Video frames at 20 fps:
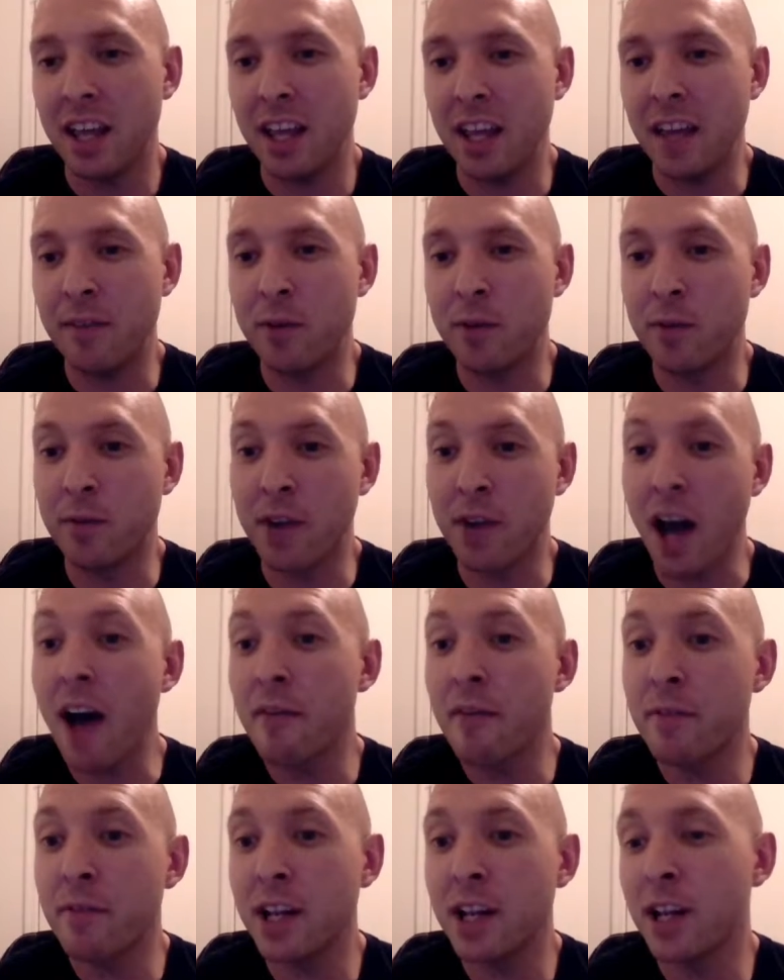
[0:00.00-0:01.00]
if you've
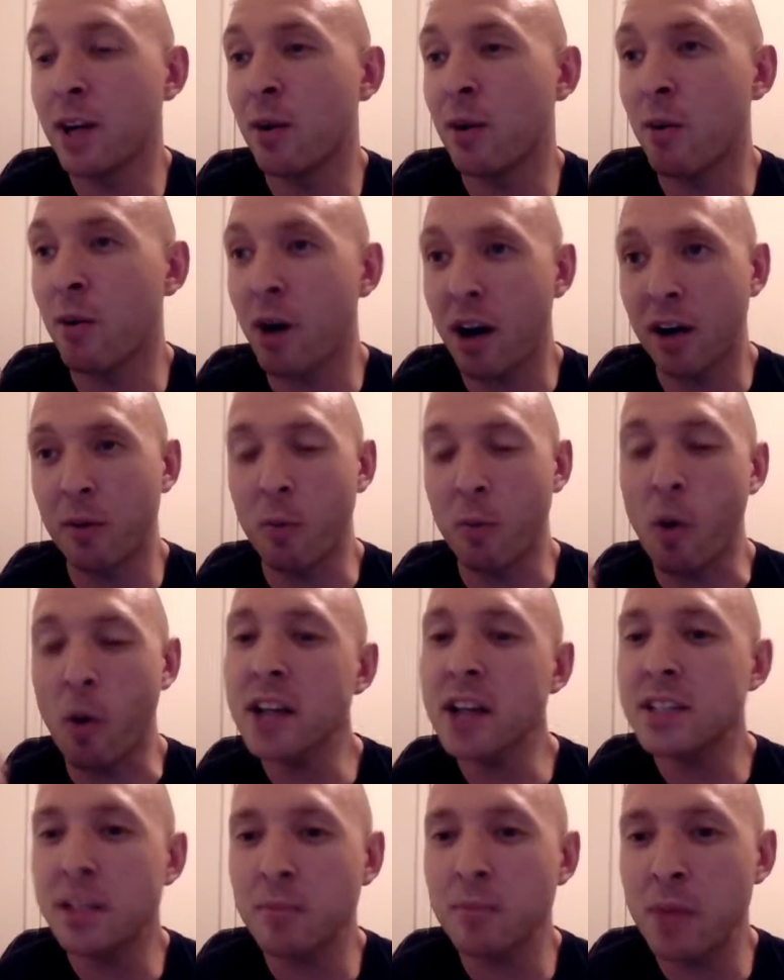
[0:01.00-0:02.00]
got video on,
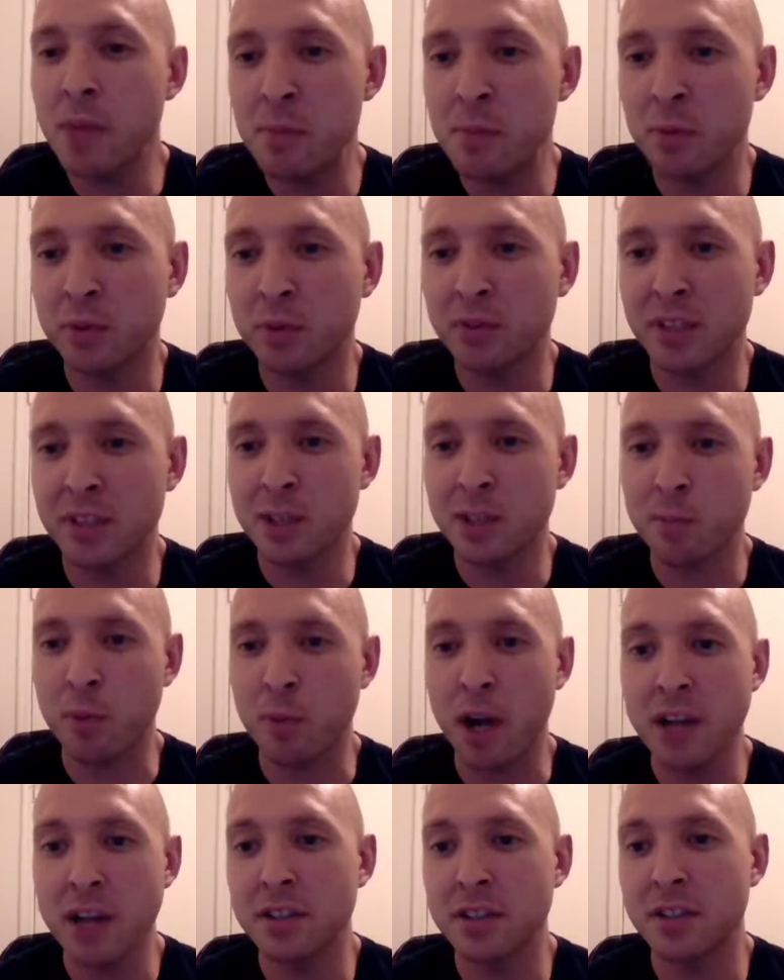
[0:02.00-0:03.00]
watching people's
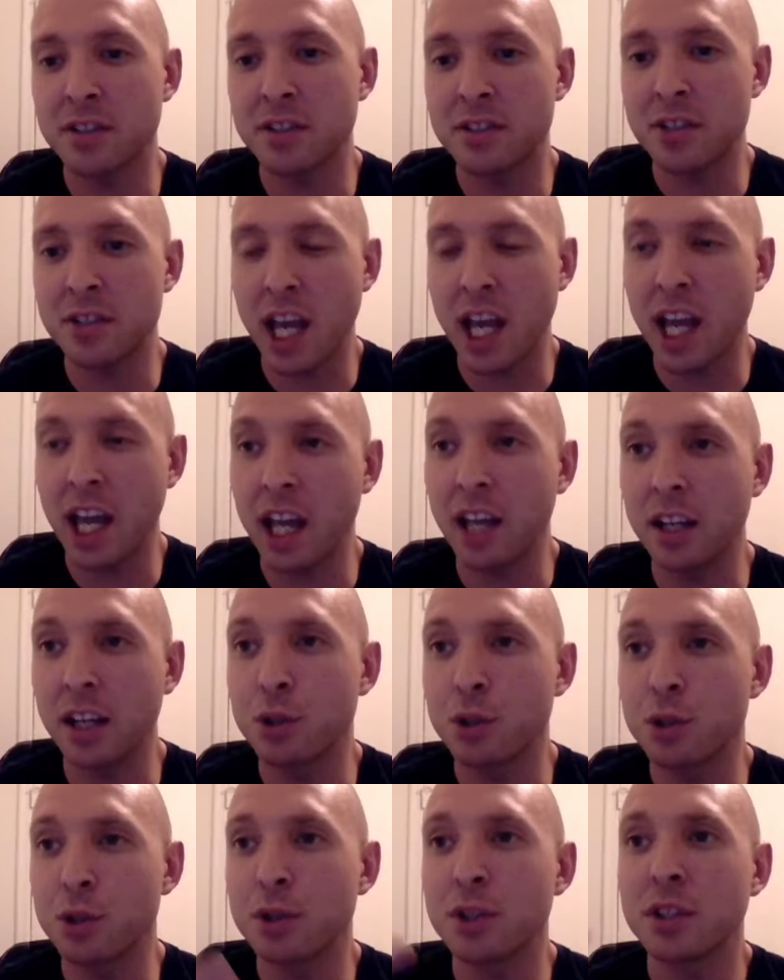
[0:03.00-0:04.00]
expressions
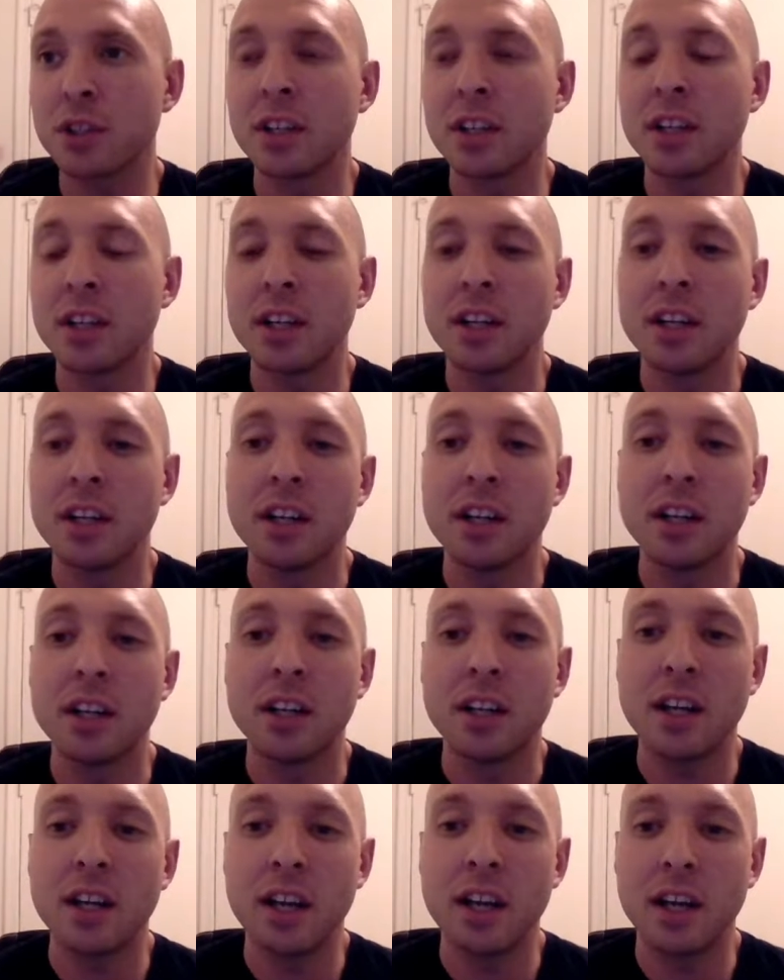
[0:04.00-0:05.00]
change,
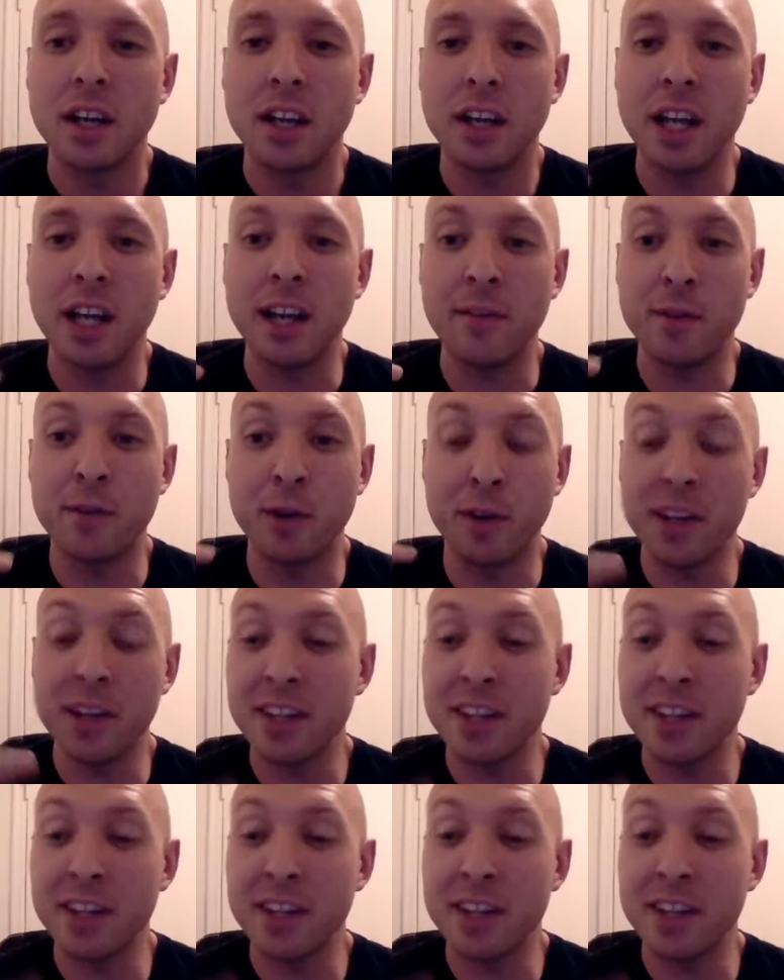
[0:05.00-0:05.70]
and if you're